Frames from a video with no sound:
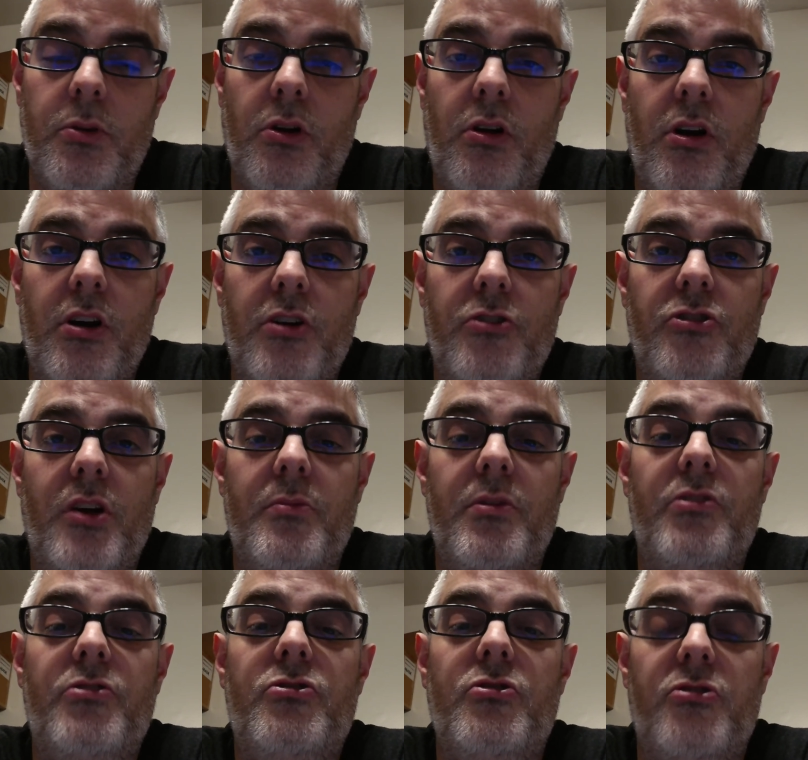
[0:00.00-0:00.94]
Our job is
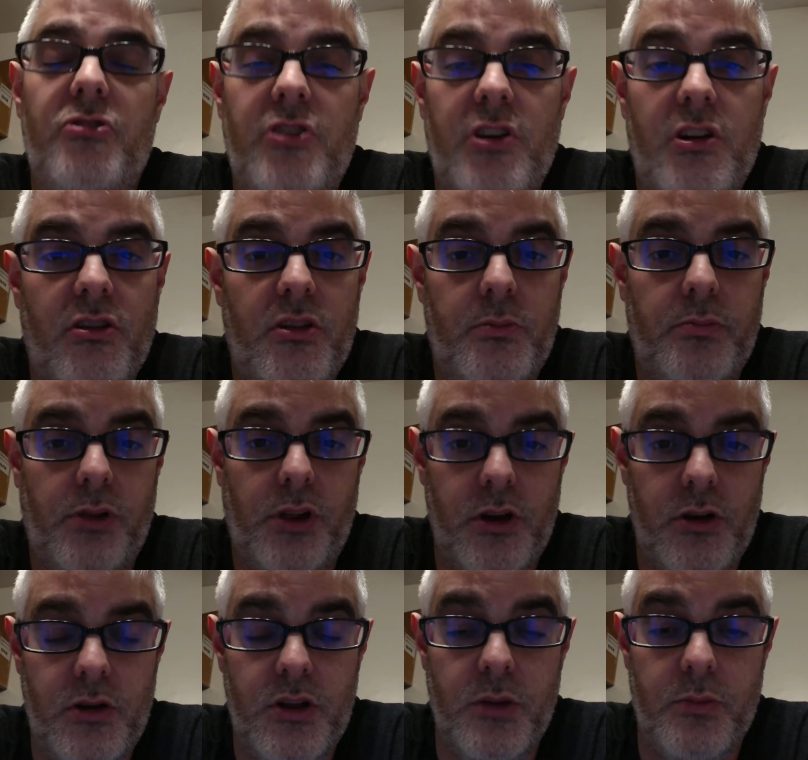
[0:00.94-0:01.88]
to share
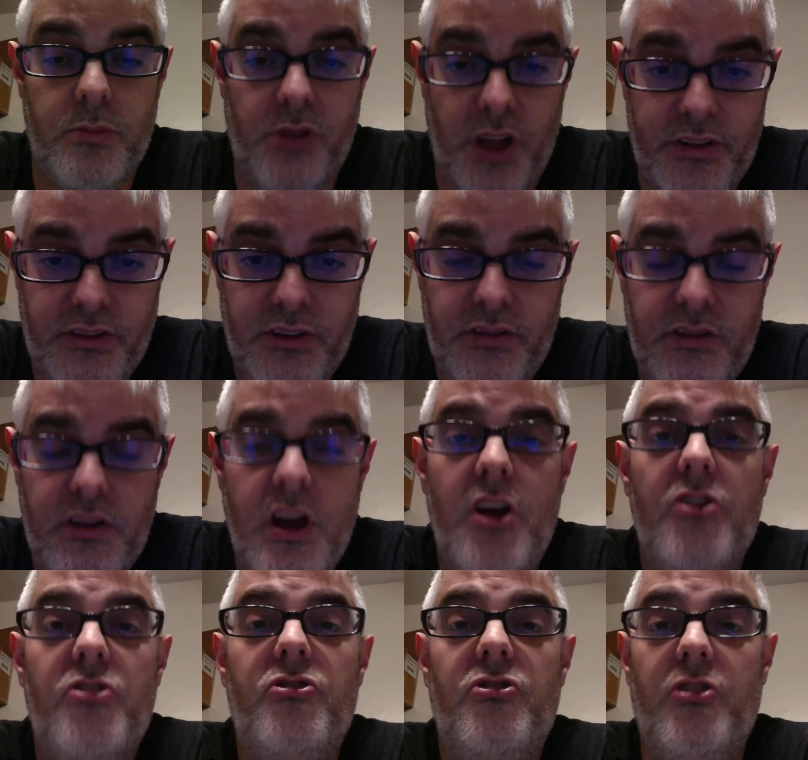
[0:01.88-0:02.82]
the pluses,
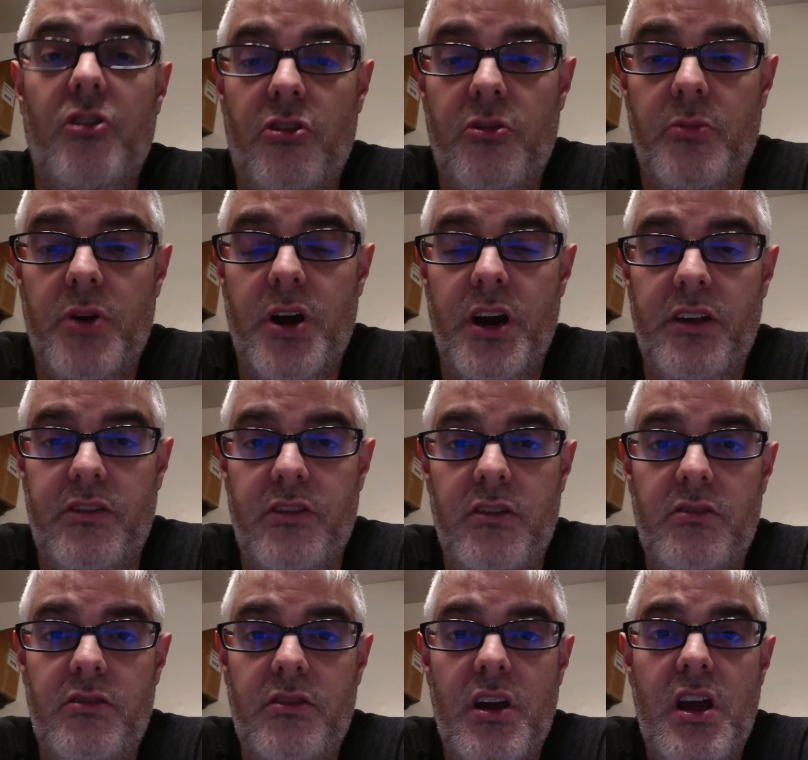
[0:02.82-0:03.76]
share the minuses,
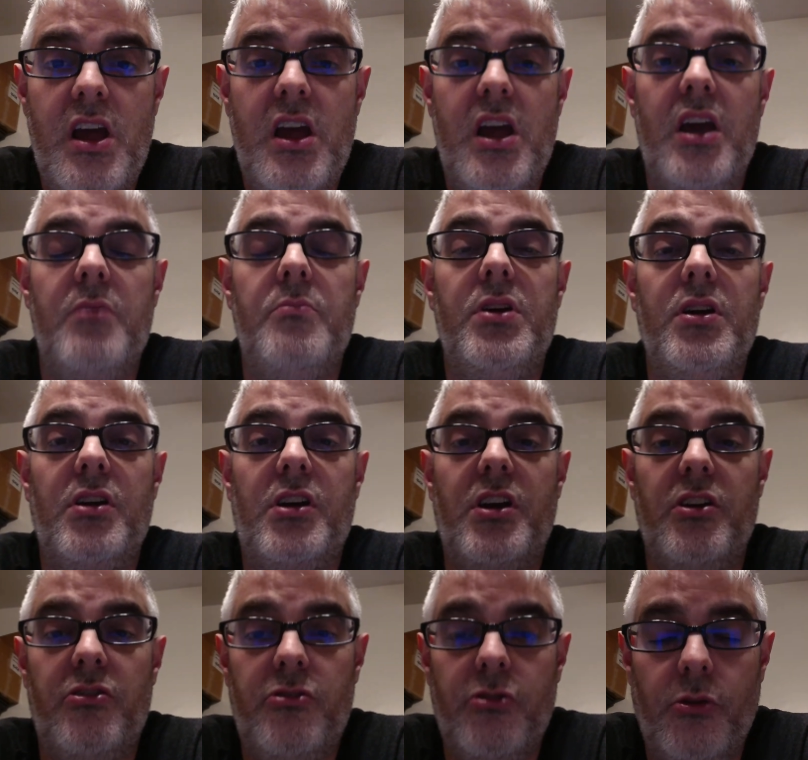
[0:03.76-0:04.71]
and be a
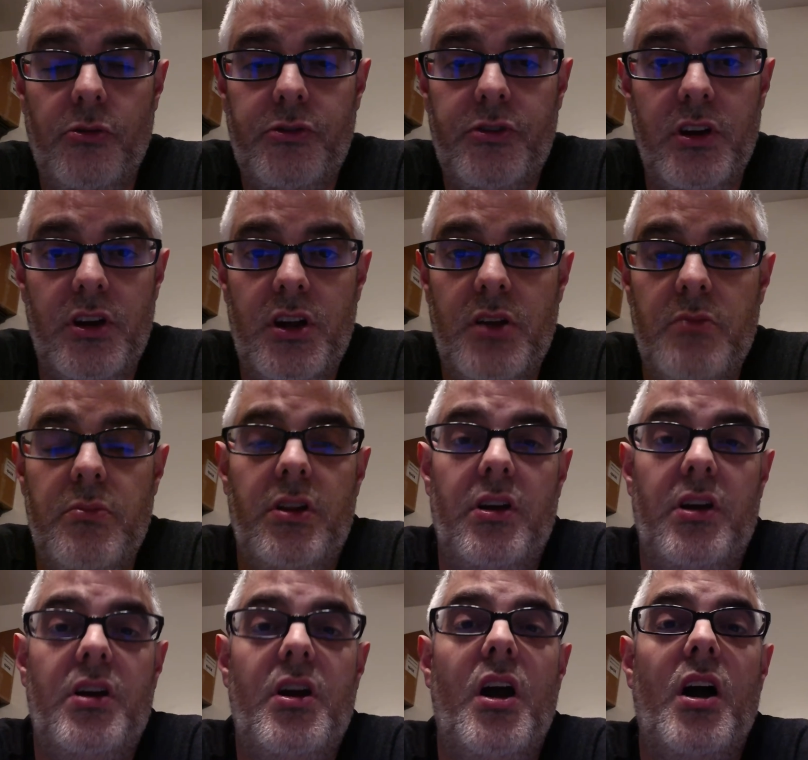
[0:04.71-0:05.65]
consultant, and be the
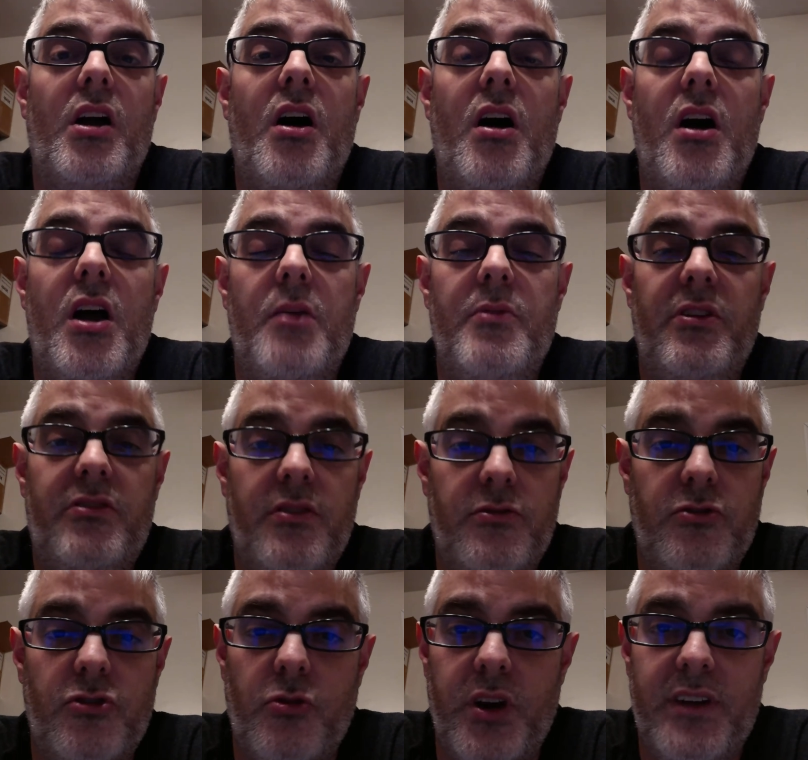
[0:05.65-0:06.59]
economist of
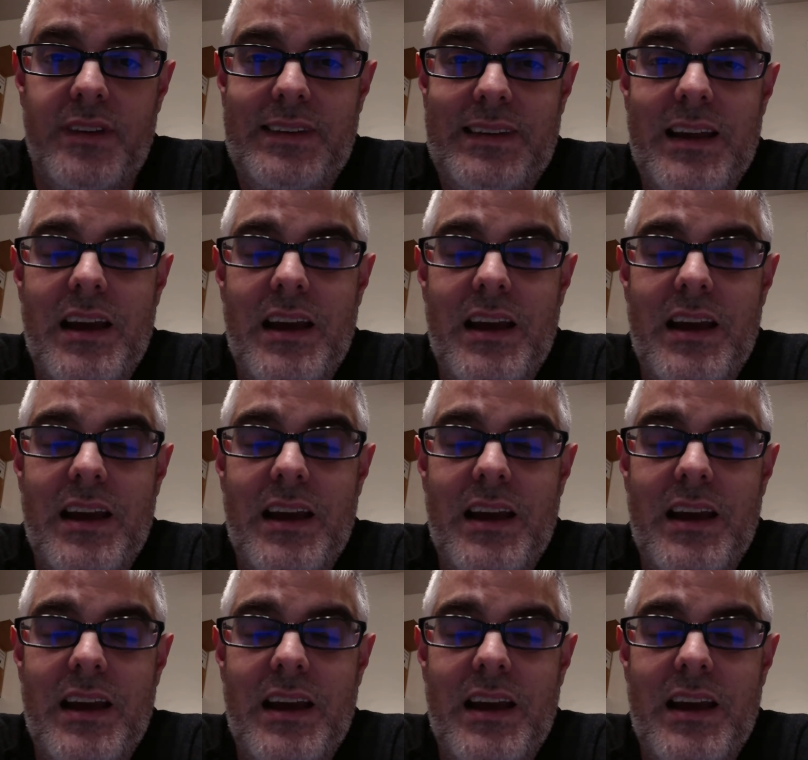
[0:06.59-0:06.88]
choice